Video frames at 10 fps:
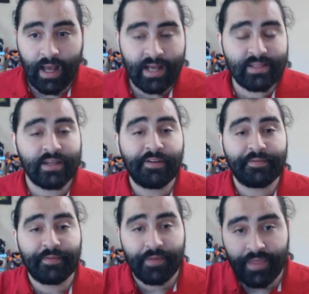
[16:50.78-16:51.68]
as
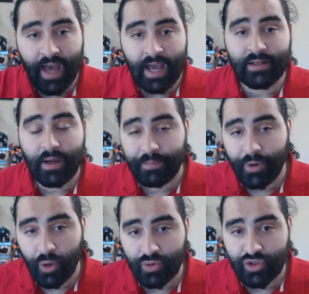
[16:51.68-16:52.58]
of that
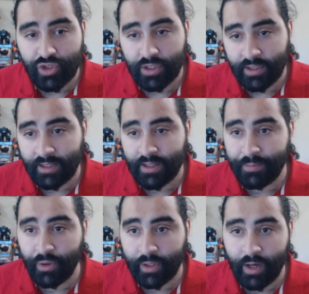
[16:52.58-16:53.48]
post that
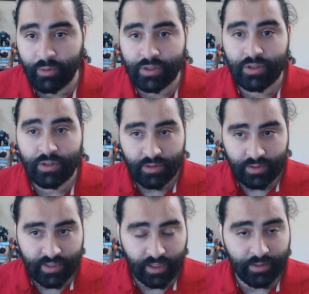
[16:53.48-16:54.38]
they put out
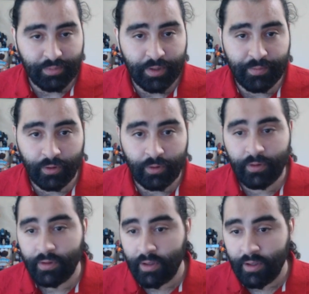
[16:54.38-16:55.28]
telling
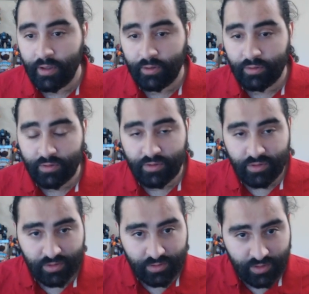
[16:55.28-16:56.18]
people
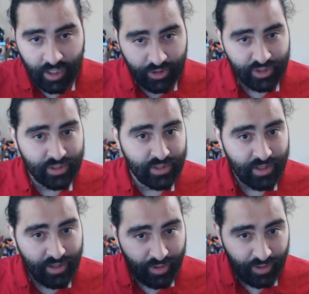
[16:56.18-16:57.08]
here's
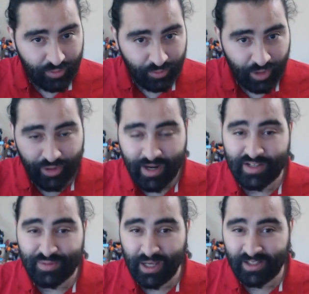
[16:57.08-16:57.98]
what your
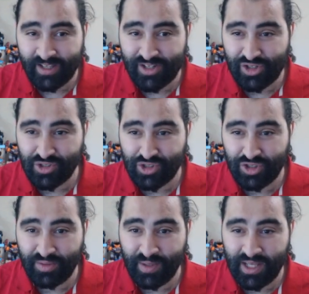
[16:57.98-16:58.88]
expectation
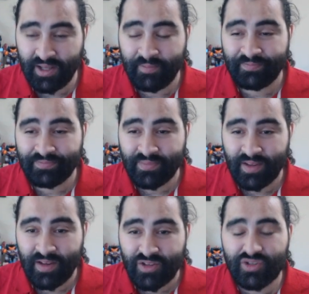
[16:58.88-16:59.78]
should be.
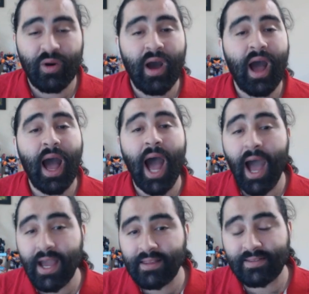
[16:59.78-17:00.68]
So
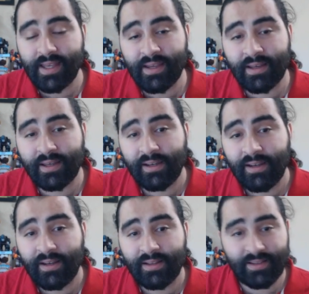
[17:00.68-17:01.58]
I think,
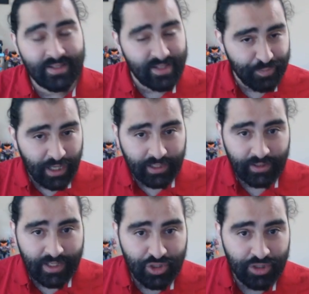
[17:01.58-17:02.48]
this is
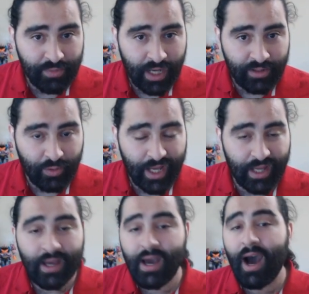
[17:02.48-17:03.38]
speculation by the
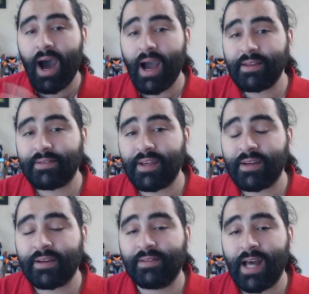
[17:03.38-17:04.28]
way, I
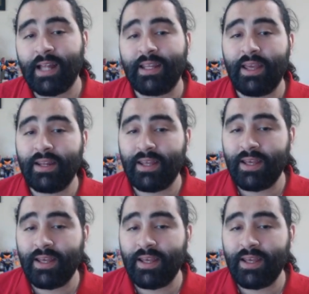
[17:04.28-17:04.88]
think that it